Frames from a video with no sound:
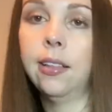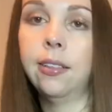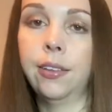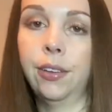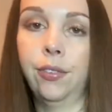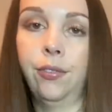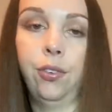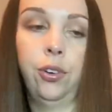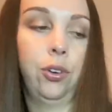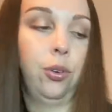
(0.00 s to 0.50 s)
like
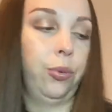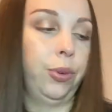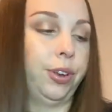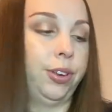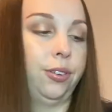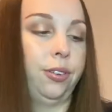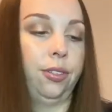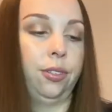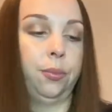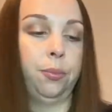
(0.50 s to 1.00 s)
for going
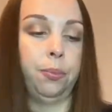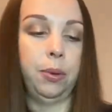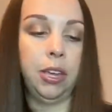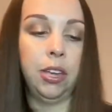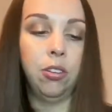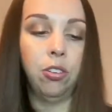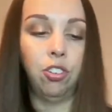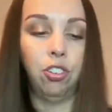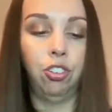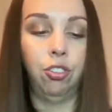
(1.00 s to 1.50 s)
to the
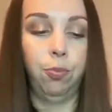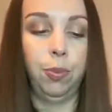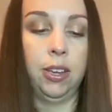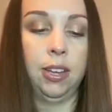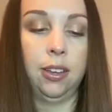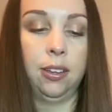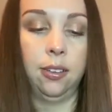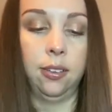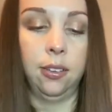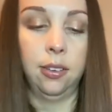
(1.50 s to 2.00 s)
beach
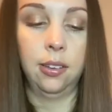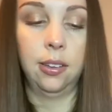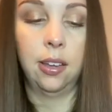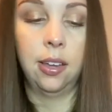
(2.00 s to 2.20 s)
because